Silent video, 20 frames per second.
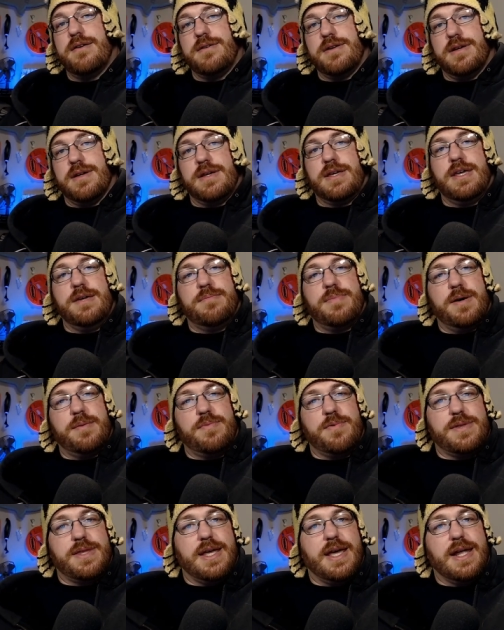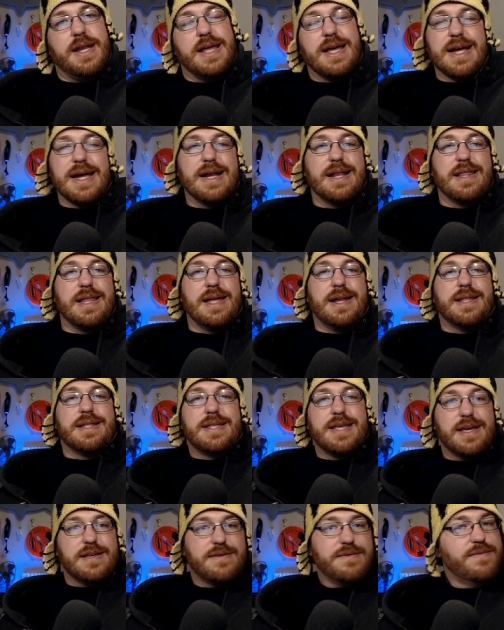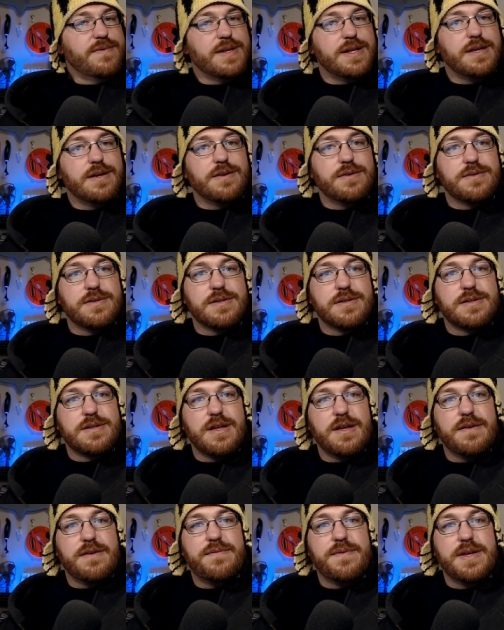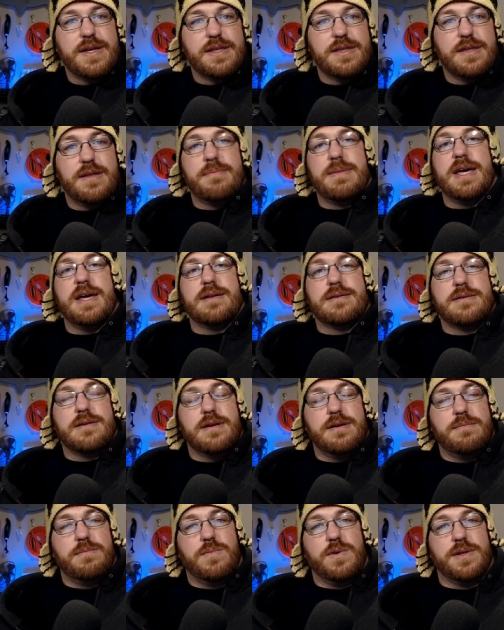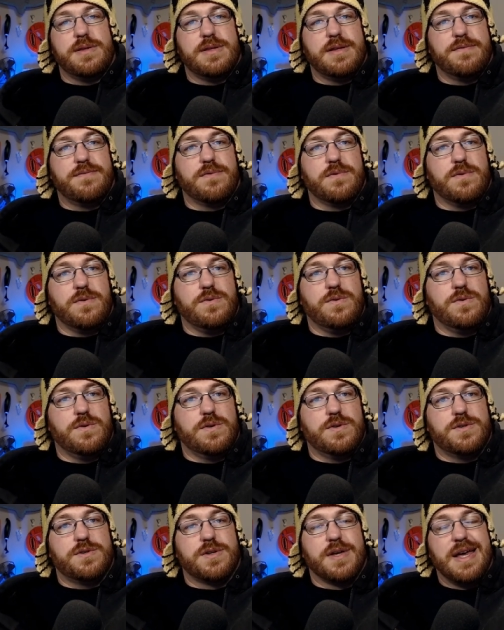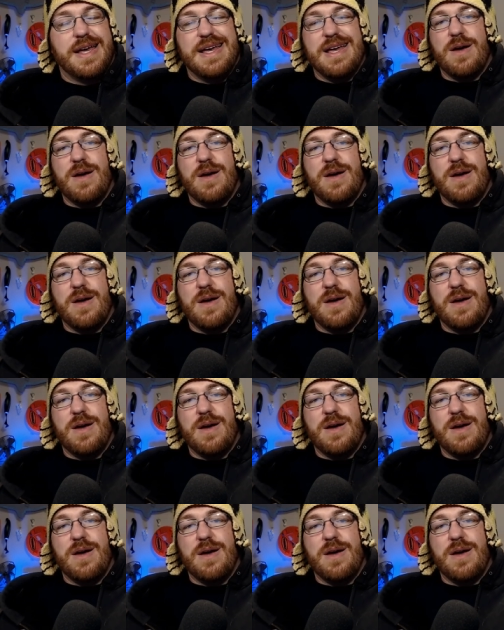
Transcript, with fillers: You can keep up with that. I got a lot of test videos and stuff in the bathtub with different lures.